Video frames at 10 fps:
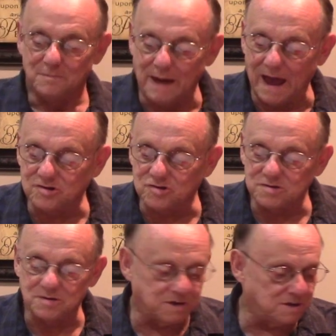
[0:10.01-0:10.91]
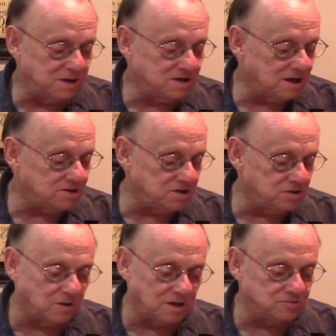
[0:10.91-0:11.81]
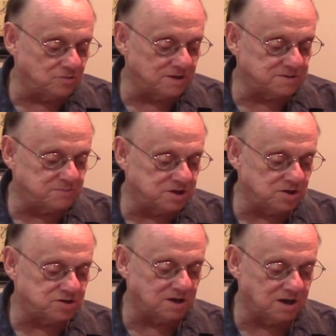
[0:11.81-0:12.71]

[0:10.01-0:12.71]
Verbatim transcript: back, just been continuing doing some teaching